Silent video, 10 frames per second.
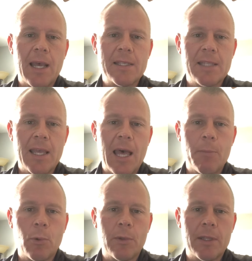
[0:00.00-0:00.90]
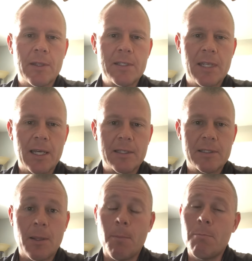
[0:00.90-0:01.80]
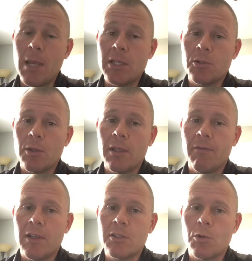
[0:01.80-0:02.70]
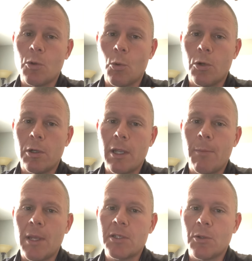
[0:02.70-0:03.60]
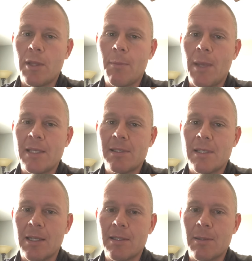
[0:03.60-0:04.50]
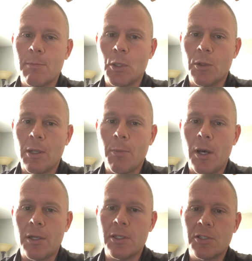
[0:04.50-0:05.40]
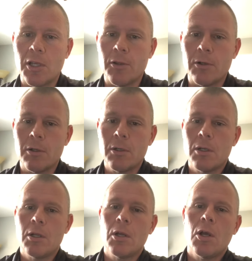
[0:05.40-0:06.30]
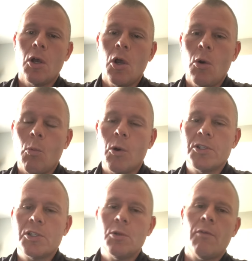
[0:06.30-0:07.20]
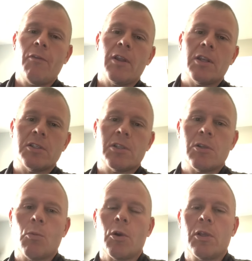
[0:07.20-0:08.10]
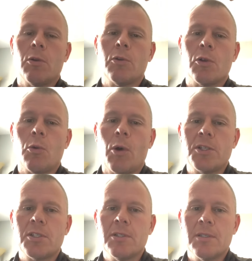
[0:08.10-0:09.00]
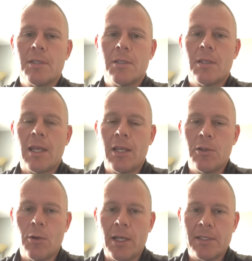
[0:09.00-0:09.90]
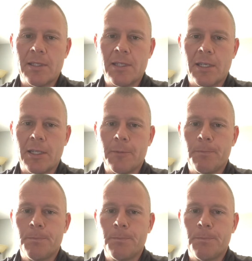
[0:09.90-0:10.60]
as they happen within the text. Make sure the events are in order and make sure they make sense building upon each other. Once you have finished working on your questions and your exit ticket,